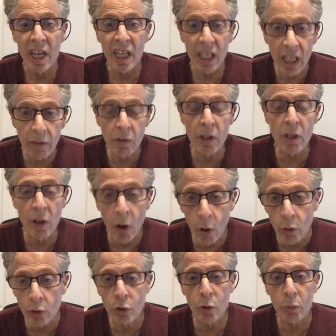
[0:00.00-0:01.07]
even
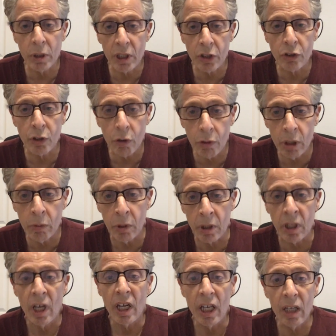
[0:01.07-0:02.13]
those who we disagree
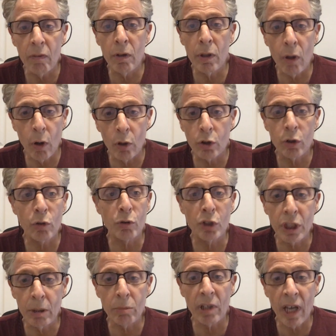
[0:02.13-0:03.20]
with, even those who
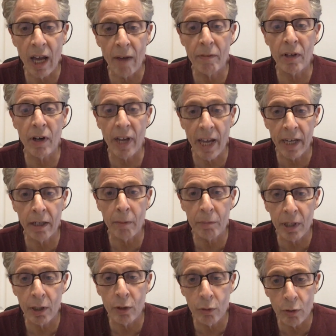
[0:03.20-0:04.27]
seem to have their head up
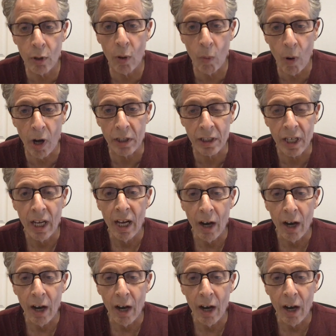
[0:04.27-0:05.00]
there, you know what.